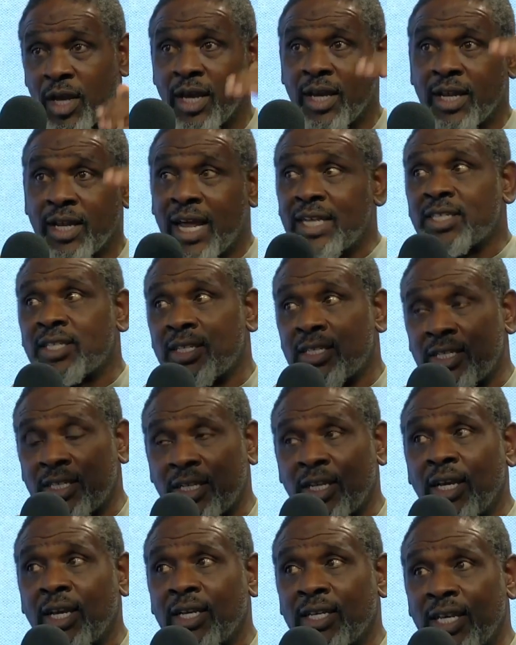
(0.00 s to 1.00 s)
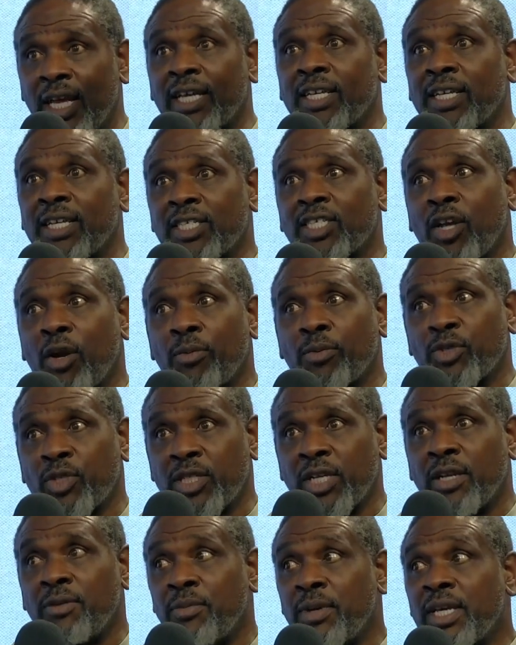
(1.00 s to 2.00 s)
And that's a yeah, that's almost
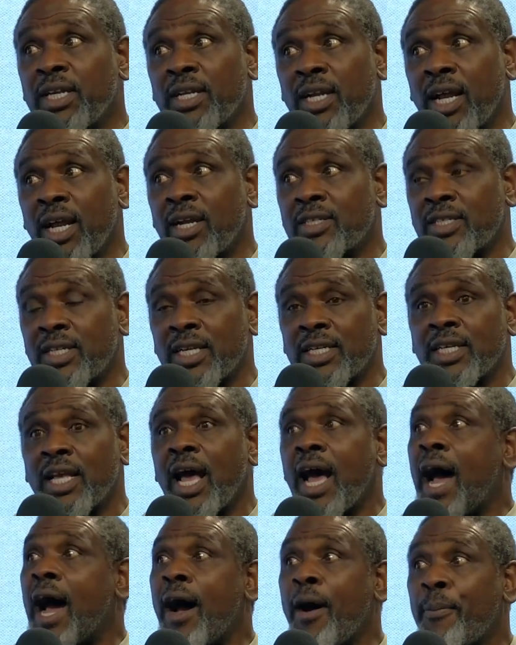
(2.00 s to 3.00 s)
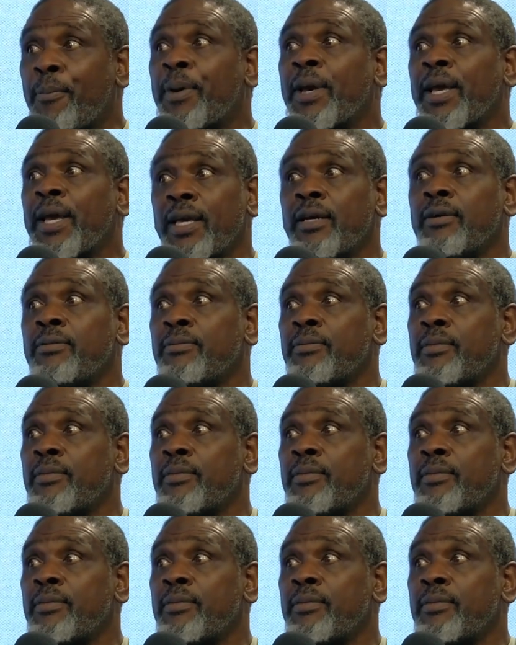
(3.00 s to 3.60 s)
$10 million there. I'll pay him.